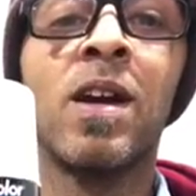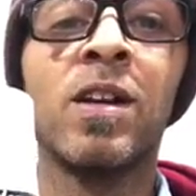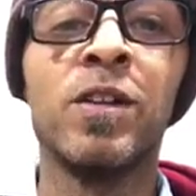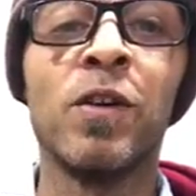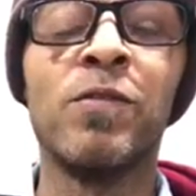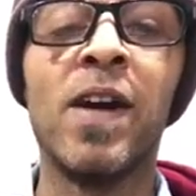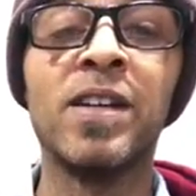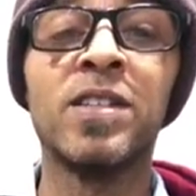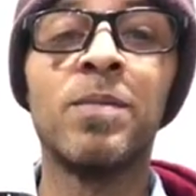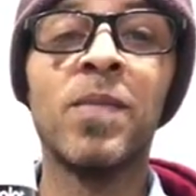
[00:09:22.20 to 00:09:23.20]
Clear
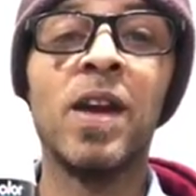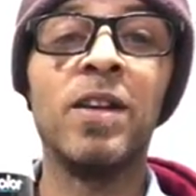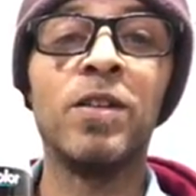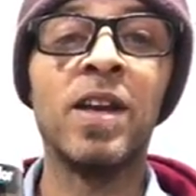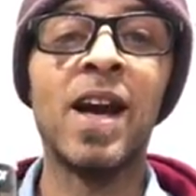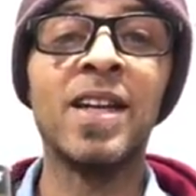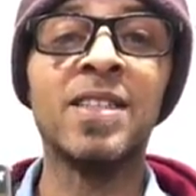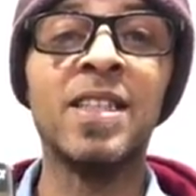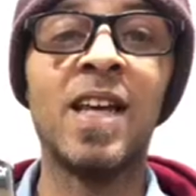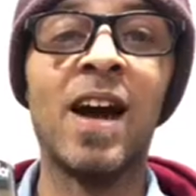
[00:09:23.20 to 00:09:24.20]
Effects, and you can kind of
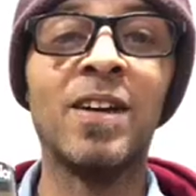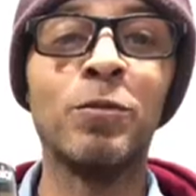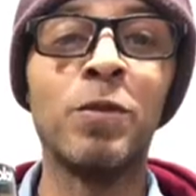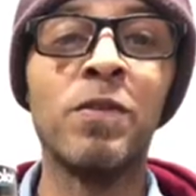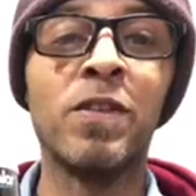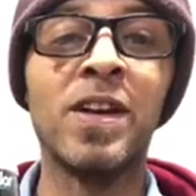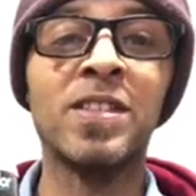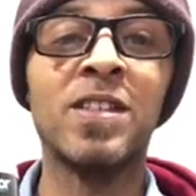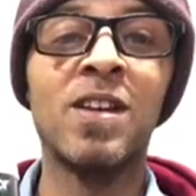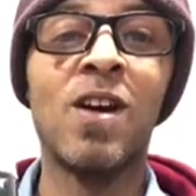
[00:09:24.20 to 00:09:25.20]
see how it
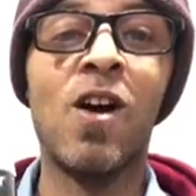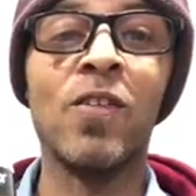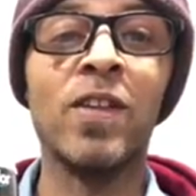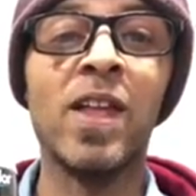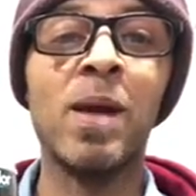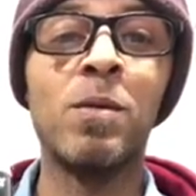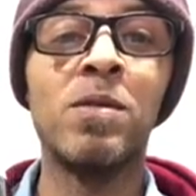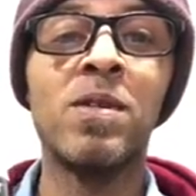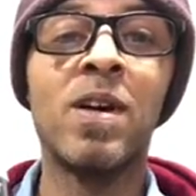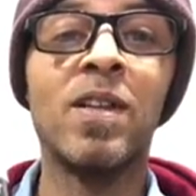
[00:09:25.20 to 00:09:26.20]
reflects on the label,
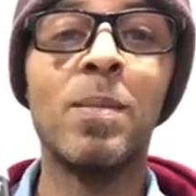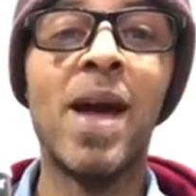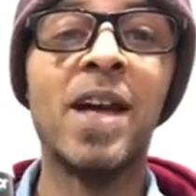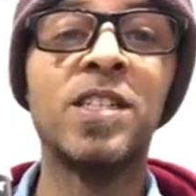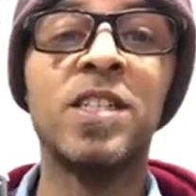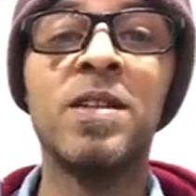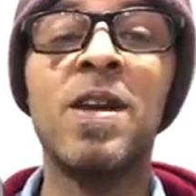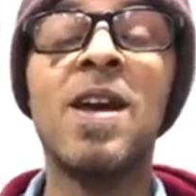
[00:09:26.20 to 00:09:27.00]
on the packaging.